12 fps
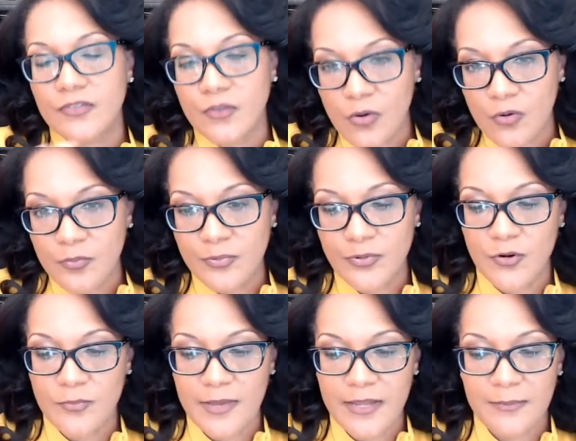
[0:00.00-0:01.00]
the whole
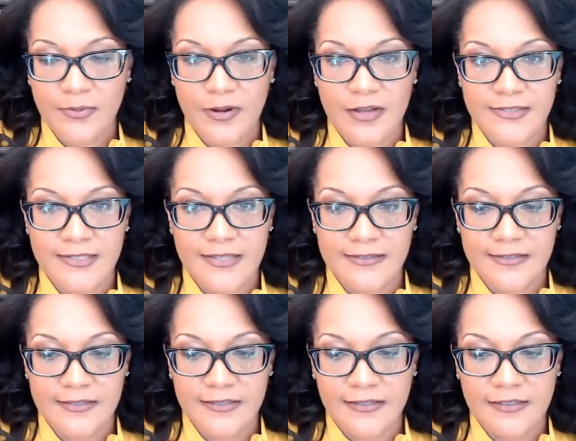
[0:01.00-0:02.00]
probate
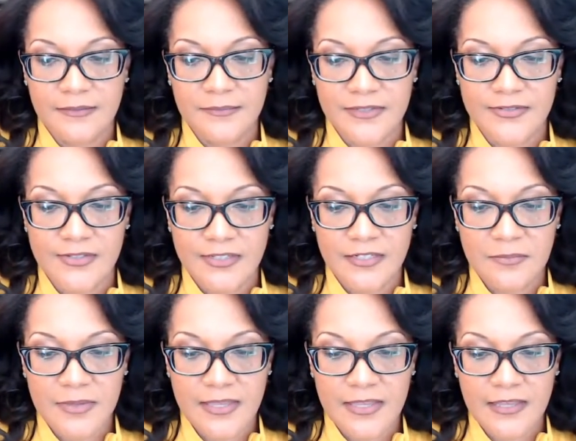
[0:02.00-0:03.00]
process is going to
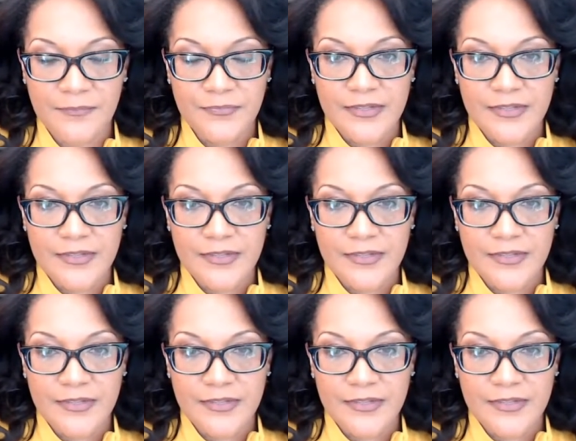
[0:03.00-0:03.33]
be.